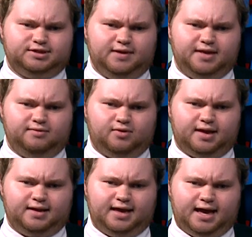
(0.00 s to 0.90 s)
GOP
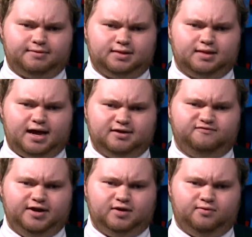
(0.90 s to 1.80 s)
will have a lot
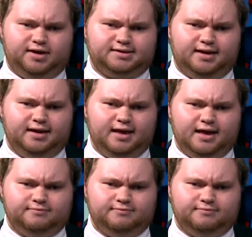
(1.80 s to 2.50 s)
of finger pointing,